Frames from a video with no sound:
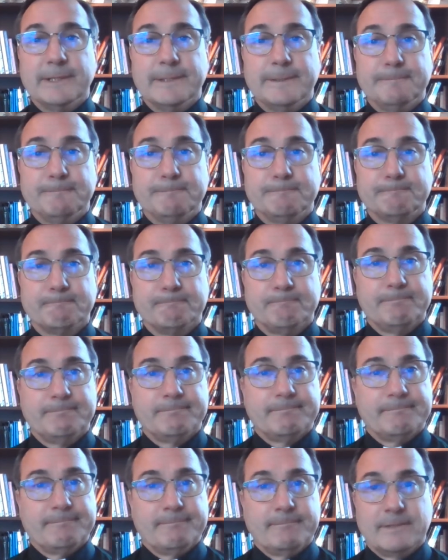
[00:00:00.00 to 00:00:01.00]
Um,
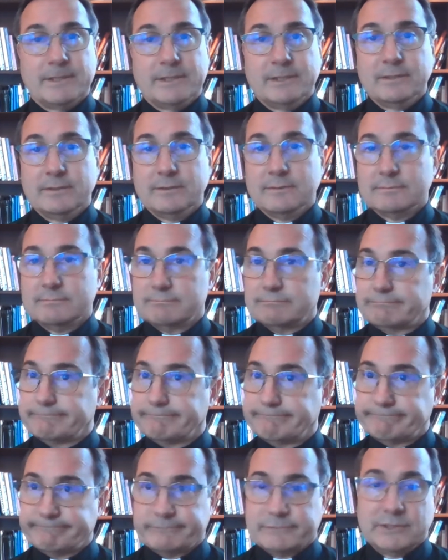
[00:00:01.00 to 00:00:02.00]
they're
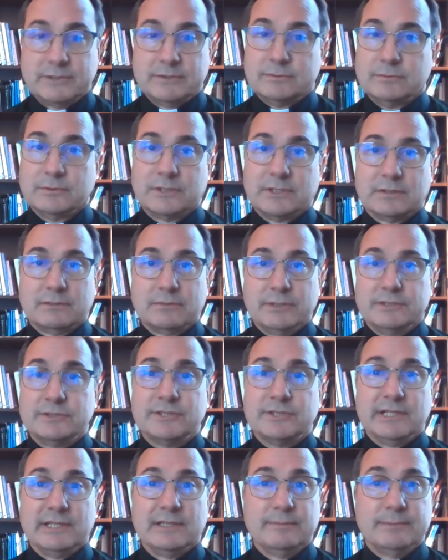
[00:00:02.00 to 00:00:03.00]
they're doing a great
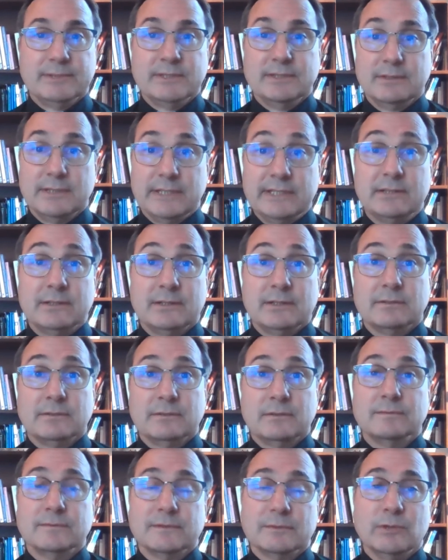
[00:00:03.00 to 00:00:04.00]
job and they
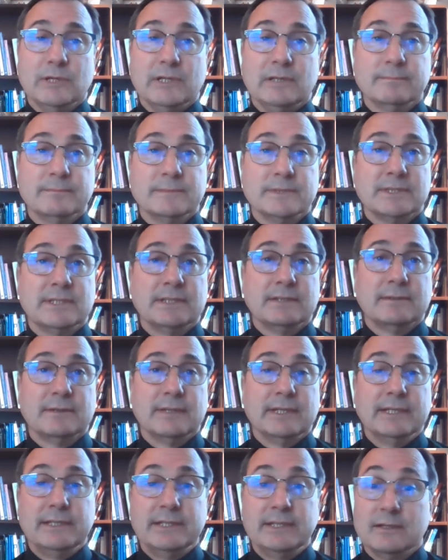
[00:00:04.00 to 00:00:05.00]
are overwhelmed and
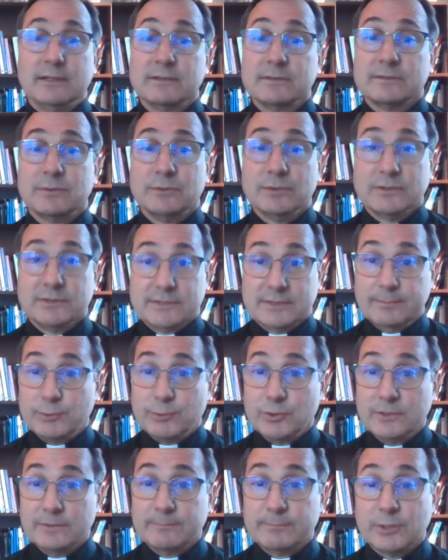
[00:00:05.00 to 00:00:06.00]
they need our
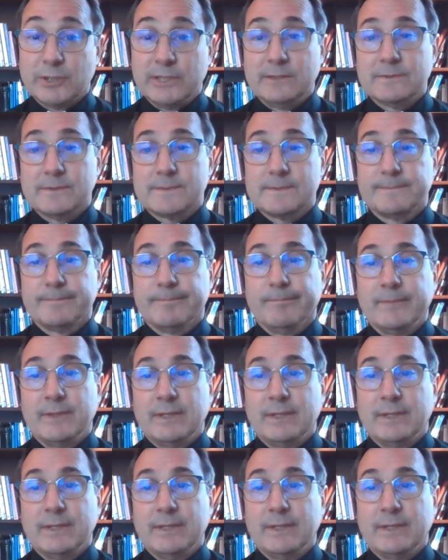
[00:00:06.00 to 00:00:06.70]
support and prayers.